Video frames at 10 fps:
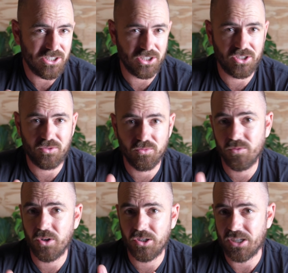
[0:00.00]
just
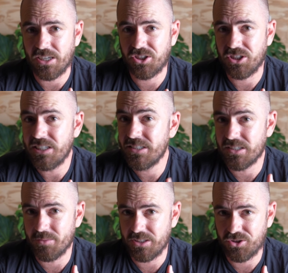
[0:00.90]
reverse engineer
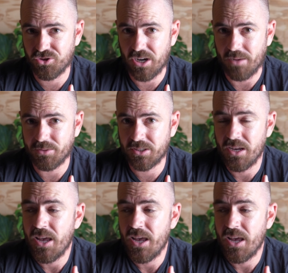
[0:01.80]
some of these traps